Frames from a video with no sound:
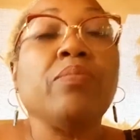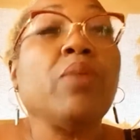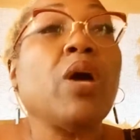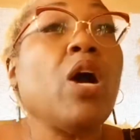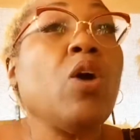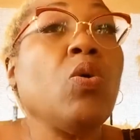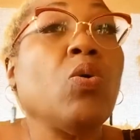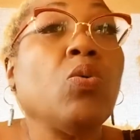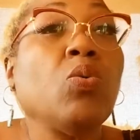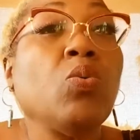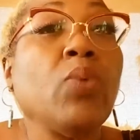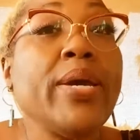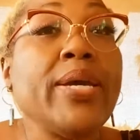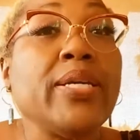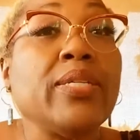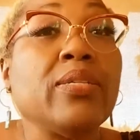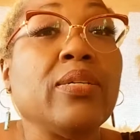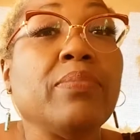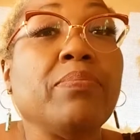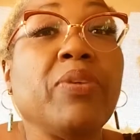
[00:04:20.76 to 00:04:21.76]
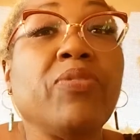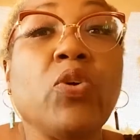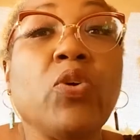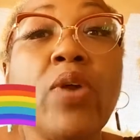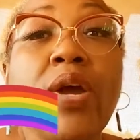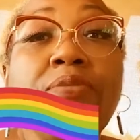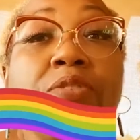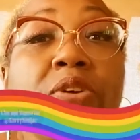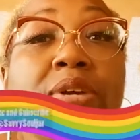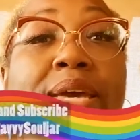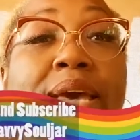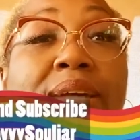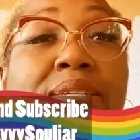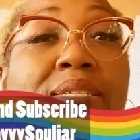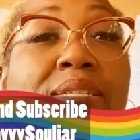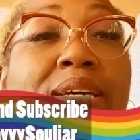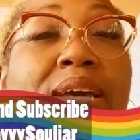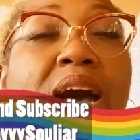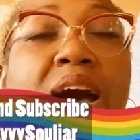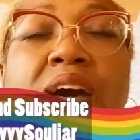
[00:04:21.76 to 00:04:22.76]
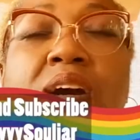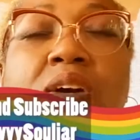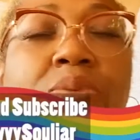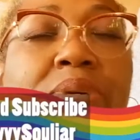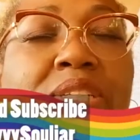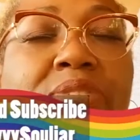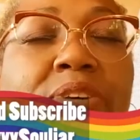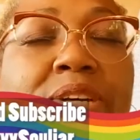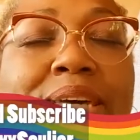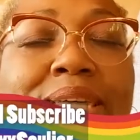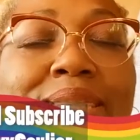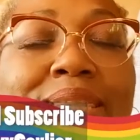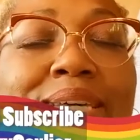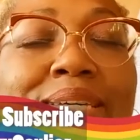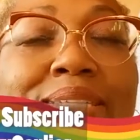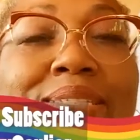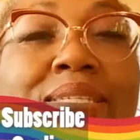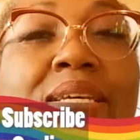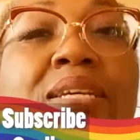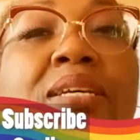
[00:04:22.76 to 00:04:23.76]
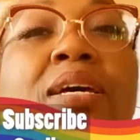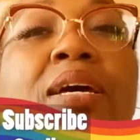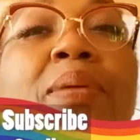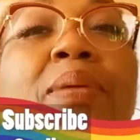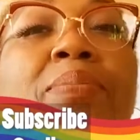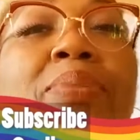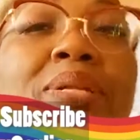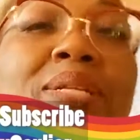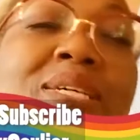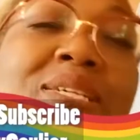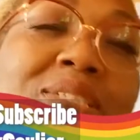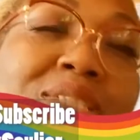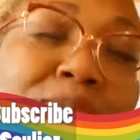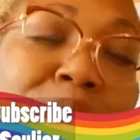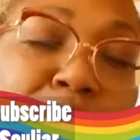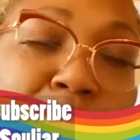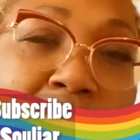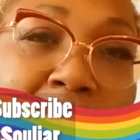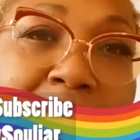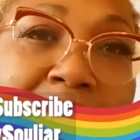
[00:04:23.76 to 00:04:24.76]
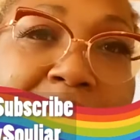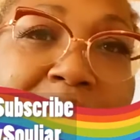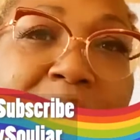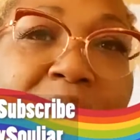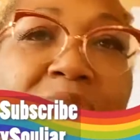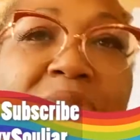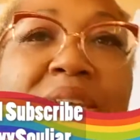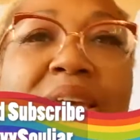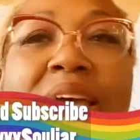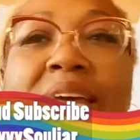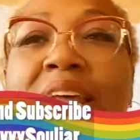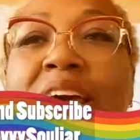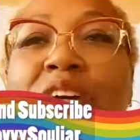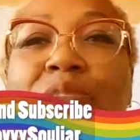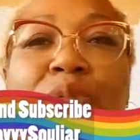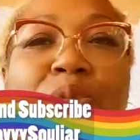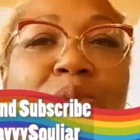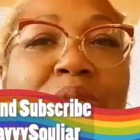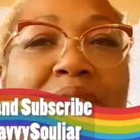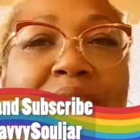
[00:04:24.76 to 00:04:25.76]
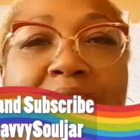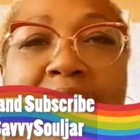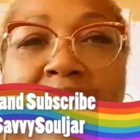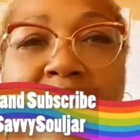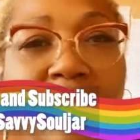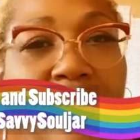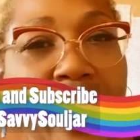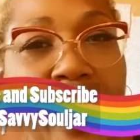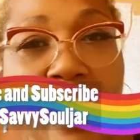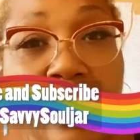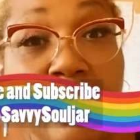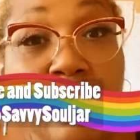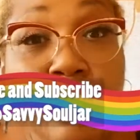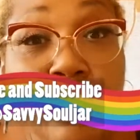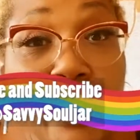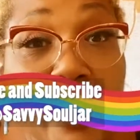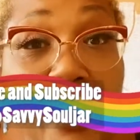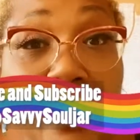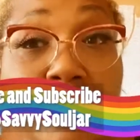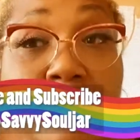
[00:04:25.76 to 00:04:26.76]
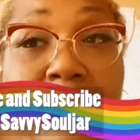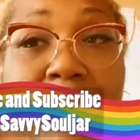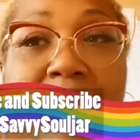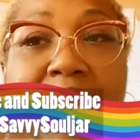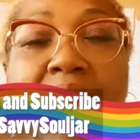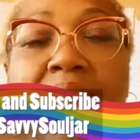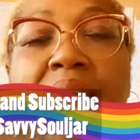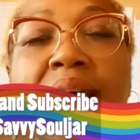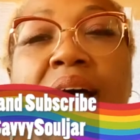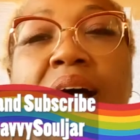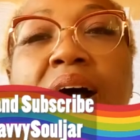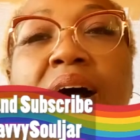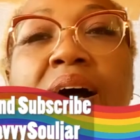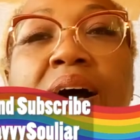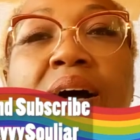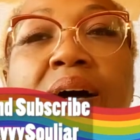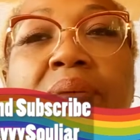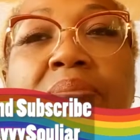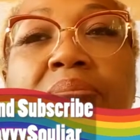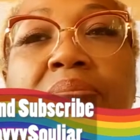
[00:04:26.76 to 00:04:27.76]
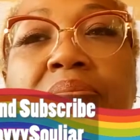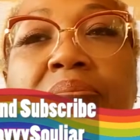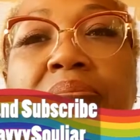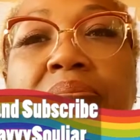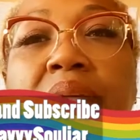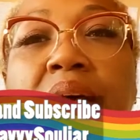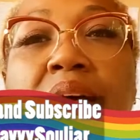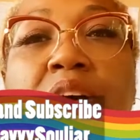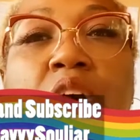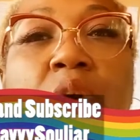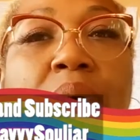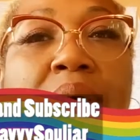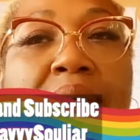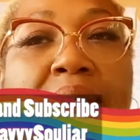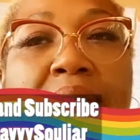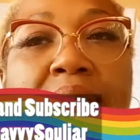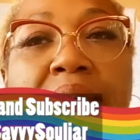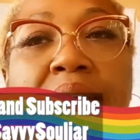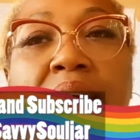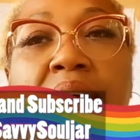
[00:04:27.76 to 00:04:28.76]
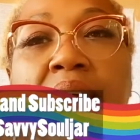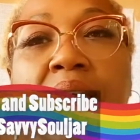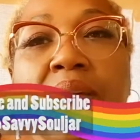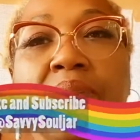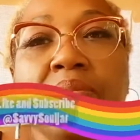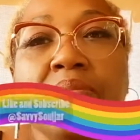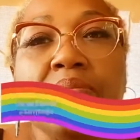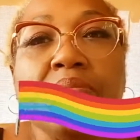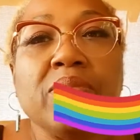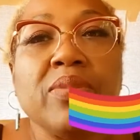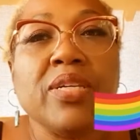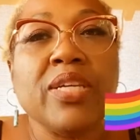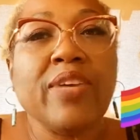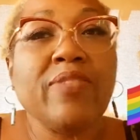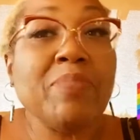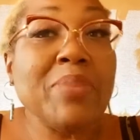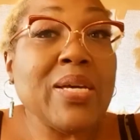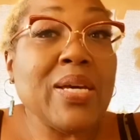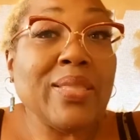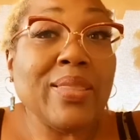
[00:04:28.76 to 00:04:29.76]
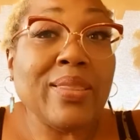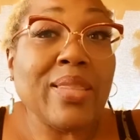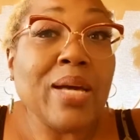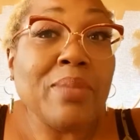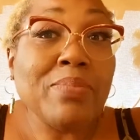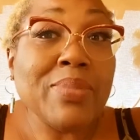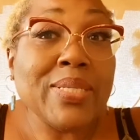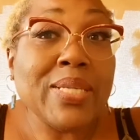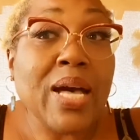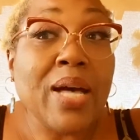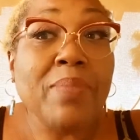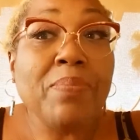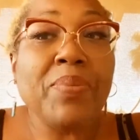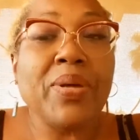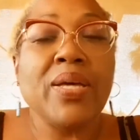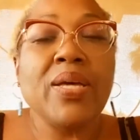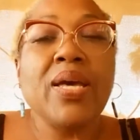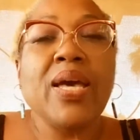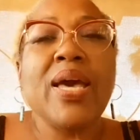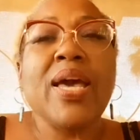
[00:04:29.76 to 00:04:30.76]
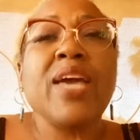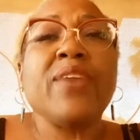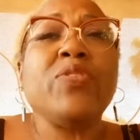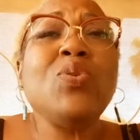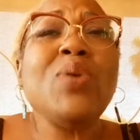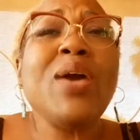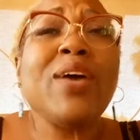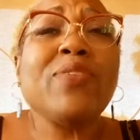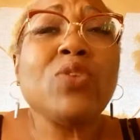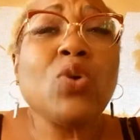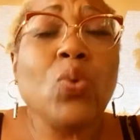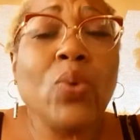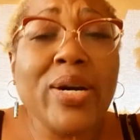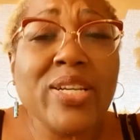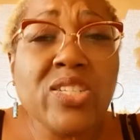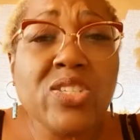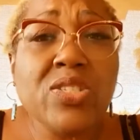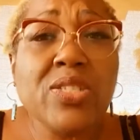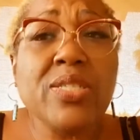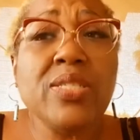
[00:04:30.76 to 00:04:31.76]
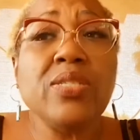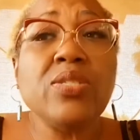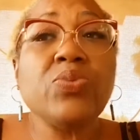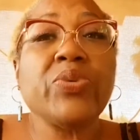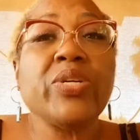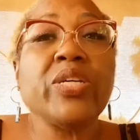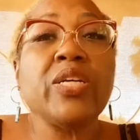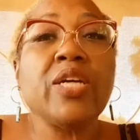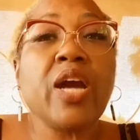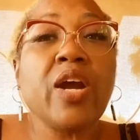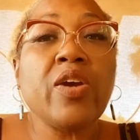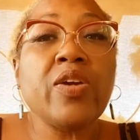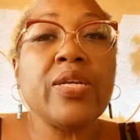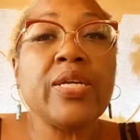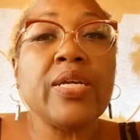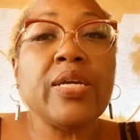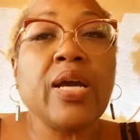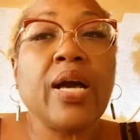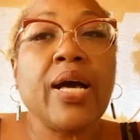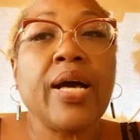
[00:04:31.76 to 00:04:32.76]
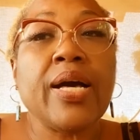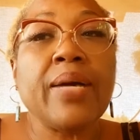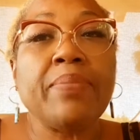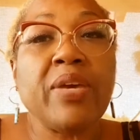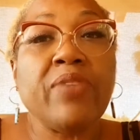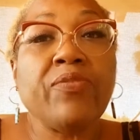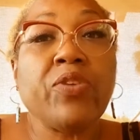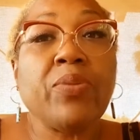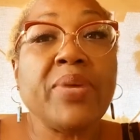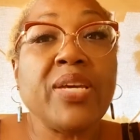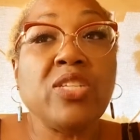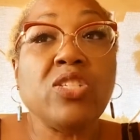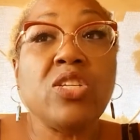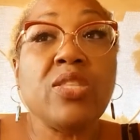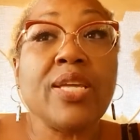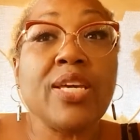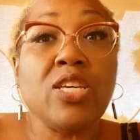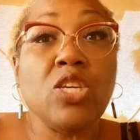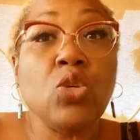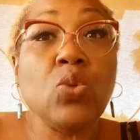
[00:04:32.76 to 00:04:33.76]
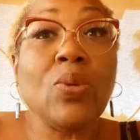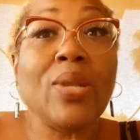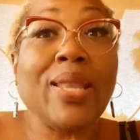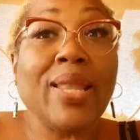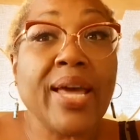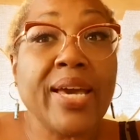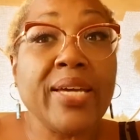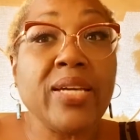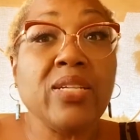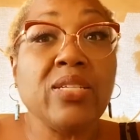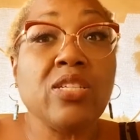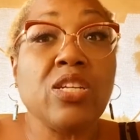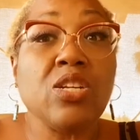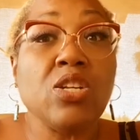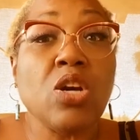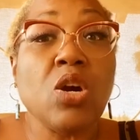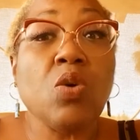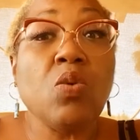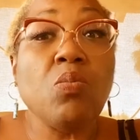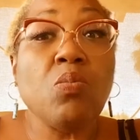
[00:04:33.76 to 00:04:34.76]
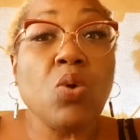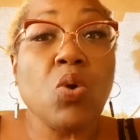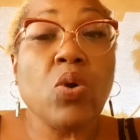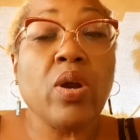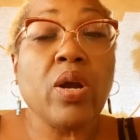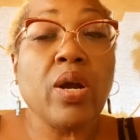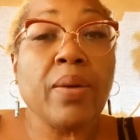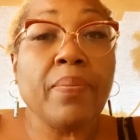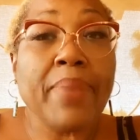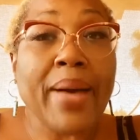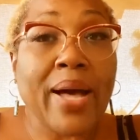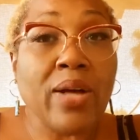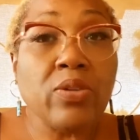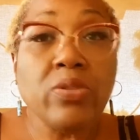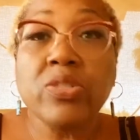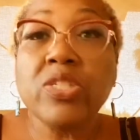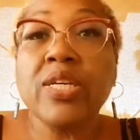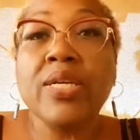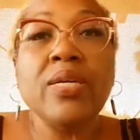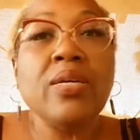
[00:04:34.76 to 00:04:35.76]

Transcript: oh, wait, before I forget, I always forget this. Please subscribe. It helps with the algorithms. Go ahead and give me a thumbs up. If you have questions regarding information that you'd like to know more about,